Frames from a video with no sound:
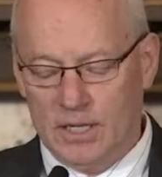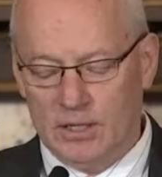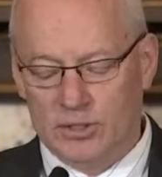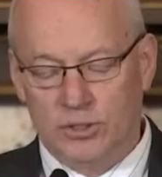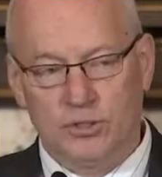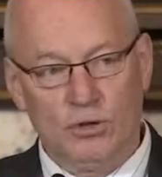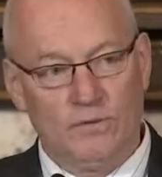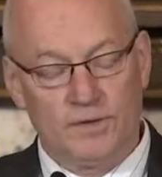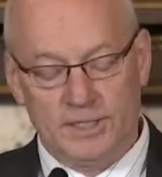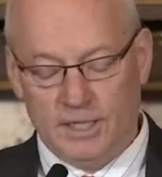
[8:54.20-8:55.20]
to school
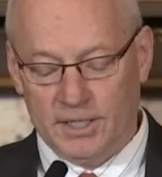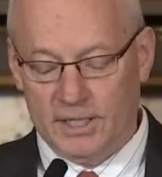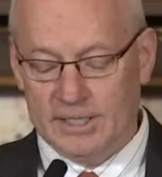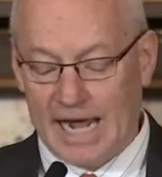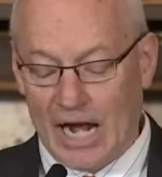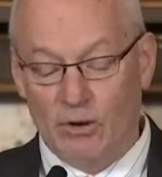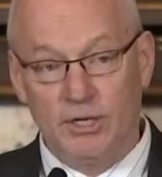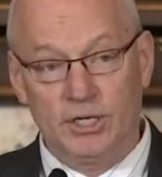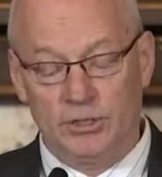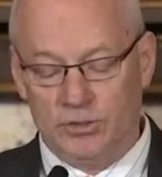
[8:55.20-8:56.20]
facilities, hire
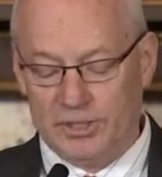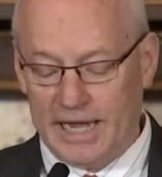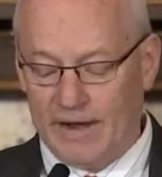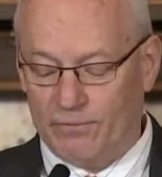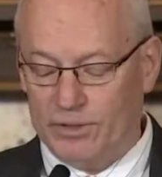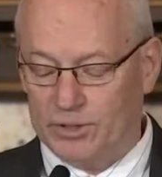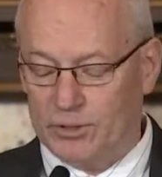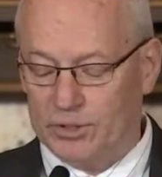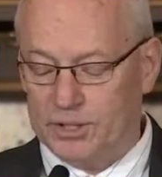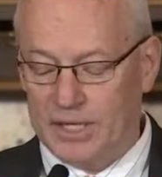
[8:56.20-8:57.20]
additional staff
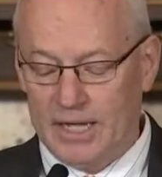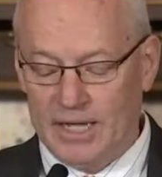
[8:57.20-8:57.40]
resources,